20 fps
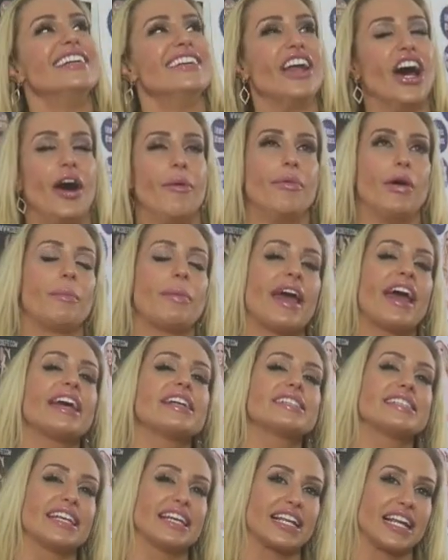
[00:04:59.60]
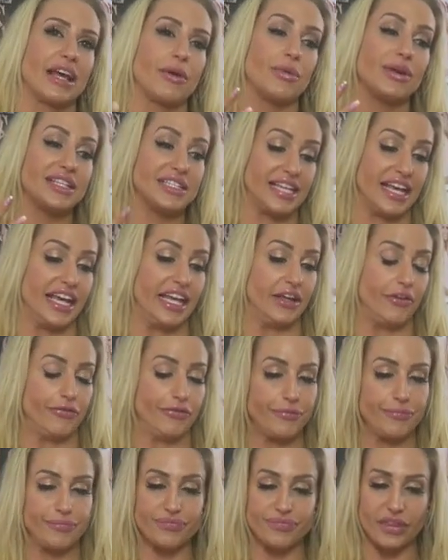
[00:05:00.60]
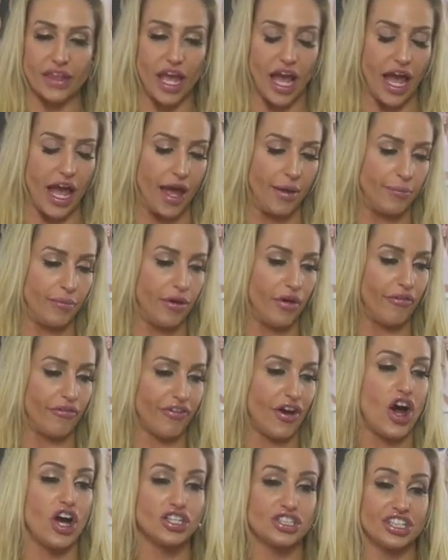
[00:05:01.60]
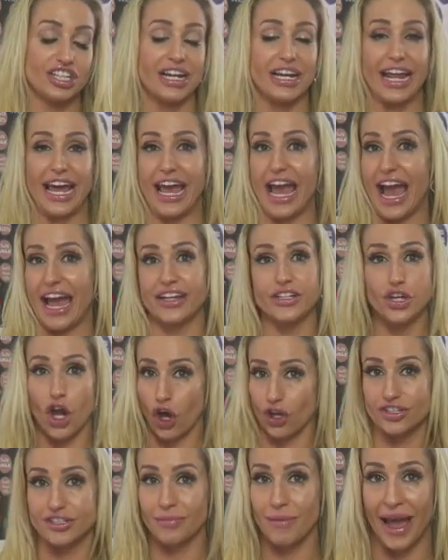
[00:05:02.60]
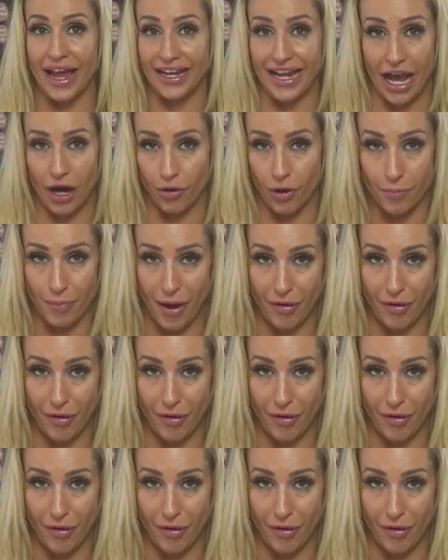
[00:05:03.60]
No, but basically, with teeth, Unfortunately, I knocked mine out